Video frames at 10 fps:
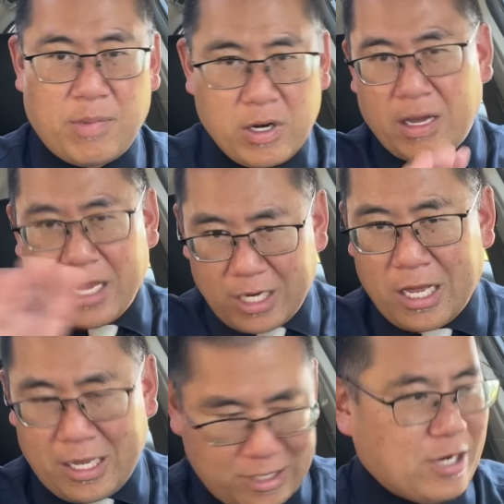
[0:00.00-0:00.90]
But I
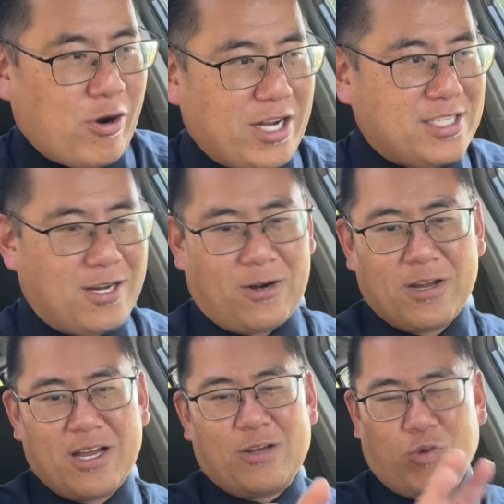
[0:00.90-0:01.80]
digress there.
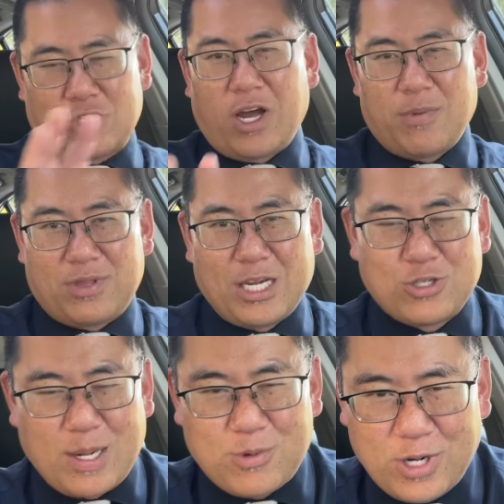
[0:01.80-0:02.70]
We're talking about
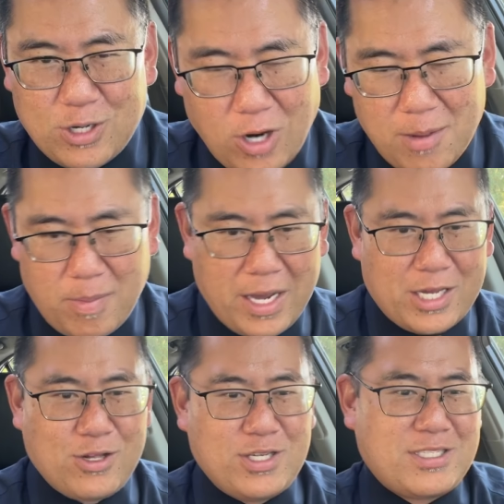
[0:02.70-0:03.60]
Thatcher Demko here, not my
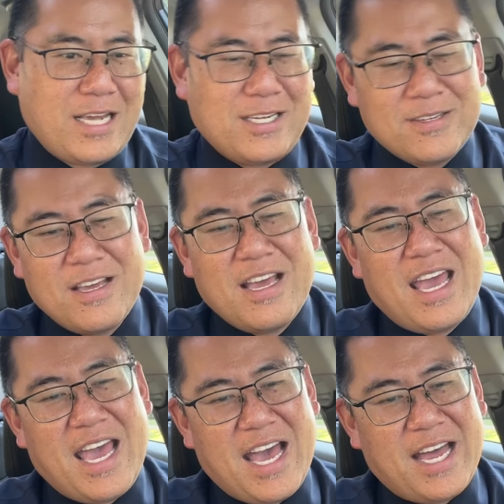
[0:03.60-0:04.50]
Achilles tendon.
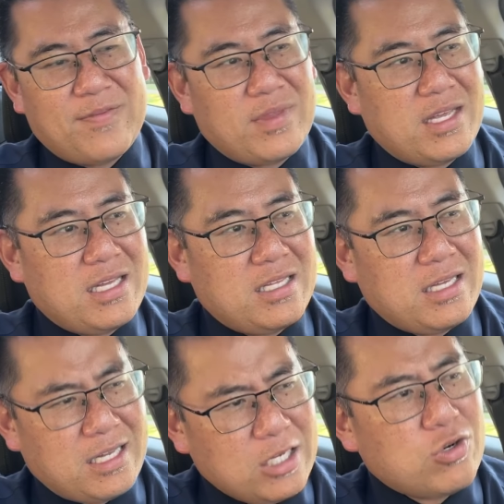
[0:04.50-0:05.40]
And
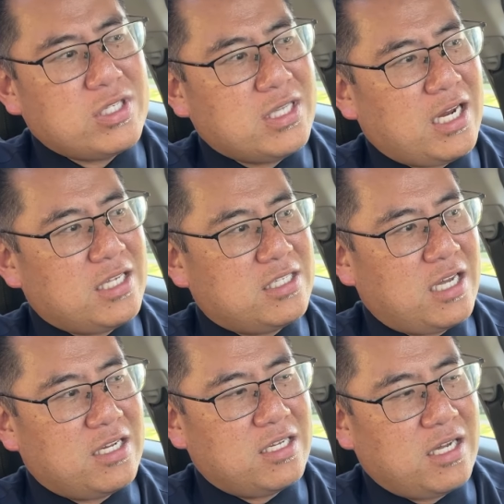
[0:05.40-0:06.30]
yeah, interesting that it
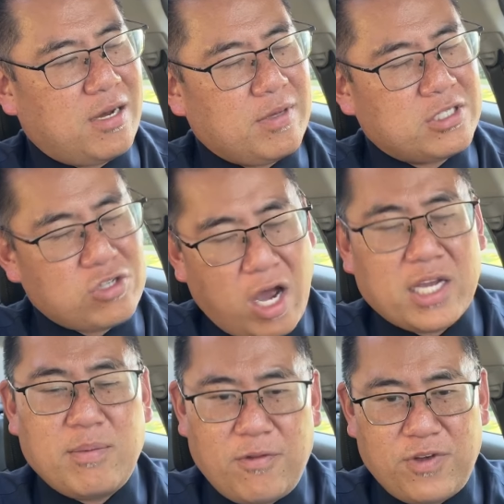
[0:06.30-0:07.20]
said it's not
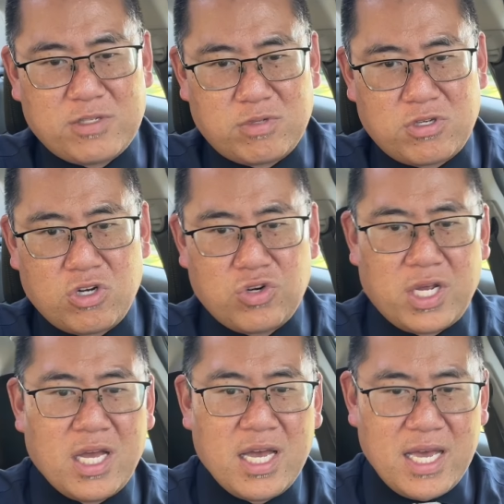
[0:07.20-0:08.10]
going to be fixed with
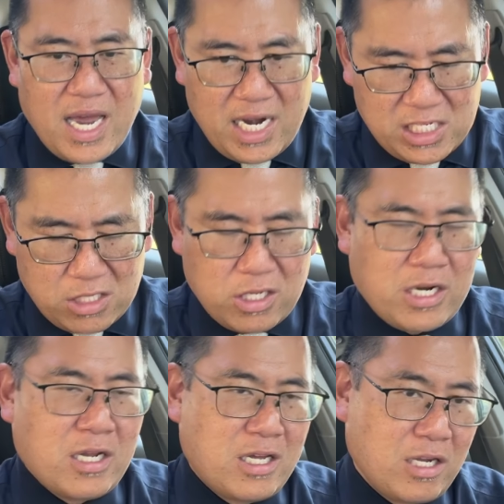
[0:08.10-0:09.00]
surgery and he's
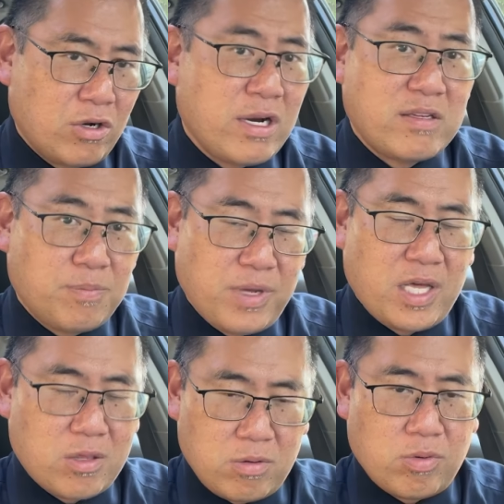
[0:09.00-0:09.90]
going to learn how to
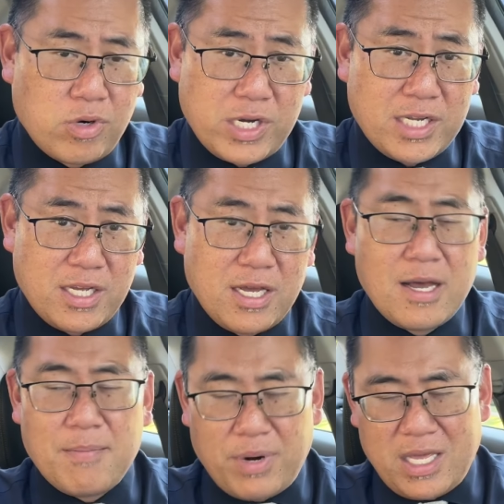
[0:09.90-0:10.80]
play through it,
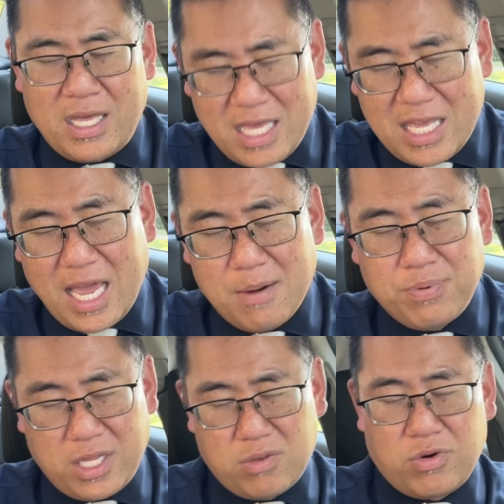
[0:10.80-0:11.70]
but he can
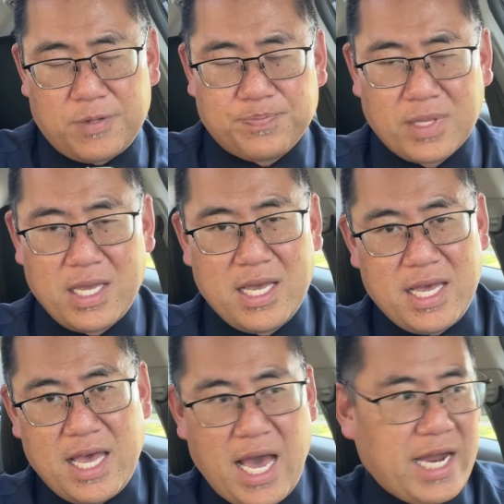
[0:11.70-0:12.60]
play through it
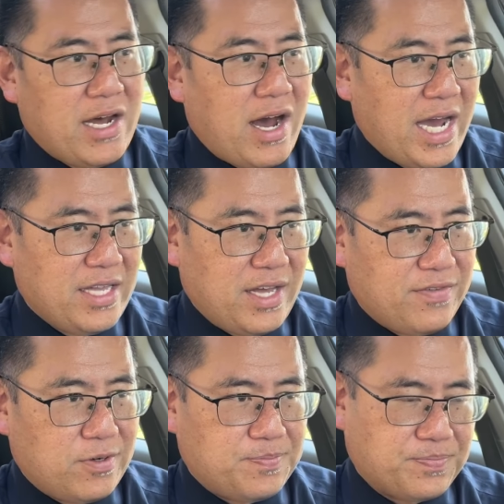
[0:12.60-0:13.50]
at a high
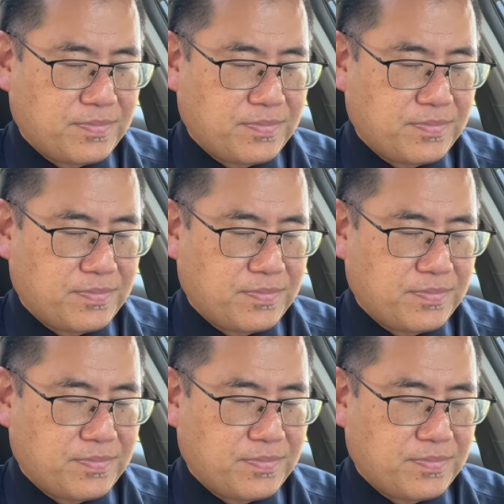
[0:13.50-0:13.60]
level.